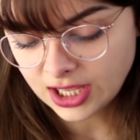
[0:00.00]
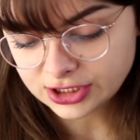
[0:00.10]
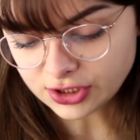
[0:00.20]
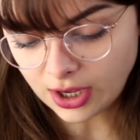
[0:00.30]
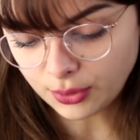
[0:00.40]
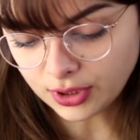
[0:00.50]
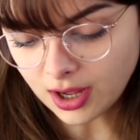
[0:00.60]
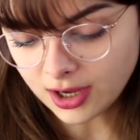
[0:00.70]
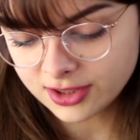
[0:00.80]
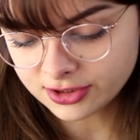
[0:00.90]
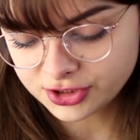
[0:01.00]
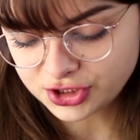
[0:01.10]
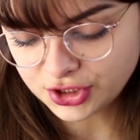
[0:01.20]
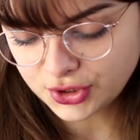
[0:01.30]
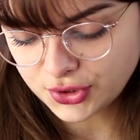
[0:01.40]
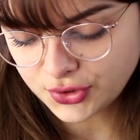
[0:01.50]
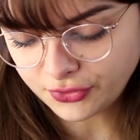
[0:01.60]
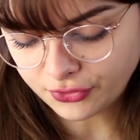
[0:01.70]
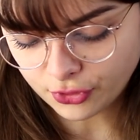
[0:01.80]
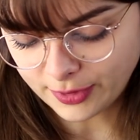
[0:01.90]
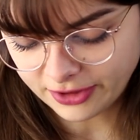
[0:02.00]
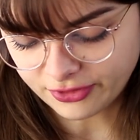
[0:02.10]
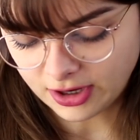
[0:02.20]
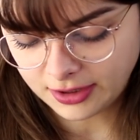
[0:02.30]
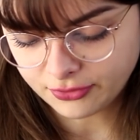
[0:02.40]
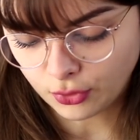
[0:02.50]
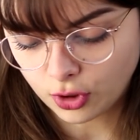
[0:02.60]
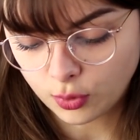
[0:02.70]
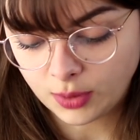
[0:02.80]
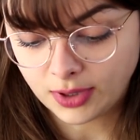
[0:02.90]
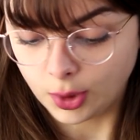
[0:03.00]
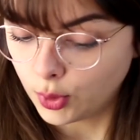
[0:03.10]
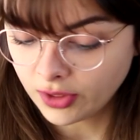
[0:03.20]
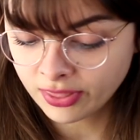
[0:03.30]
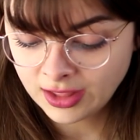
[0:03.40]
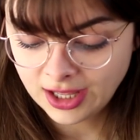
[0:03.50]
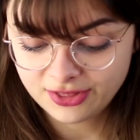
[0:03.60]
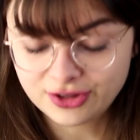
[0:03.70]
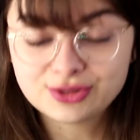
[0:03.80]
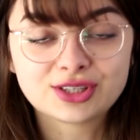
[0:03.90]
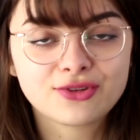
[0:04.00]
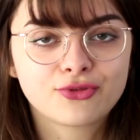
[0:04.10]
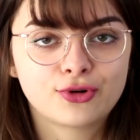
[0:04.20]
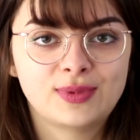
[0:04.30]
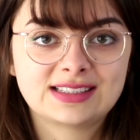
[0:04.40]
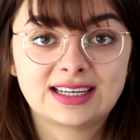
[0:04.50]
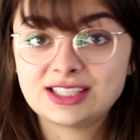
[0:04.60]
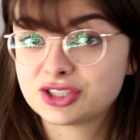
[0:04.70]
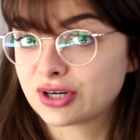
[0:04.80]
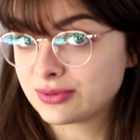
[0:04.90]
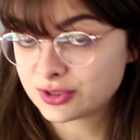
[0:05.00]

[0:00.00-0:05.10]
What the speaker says: So I will either do 4:5 or 1:1. Those are the formats that Instagram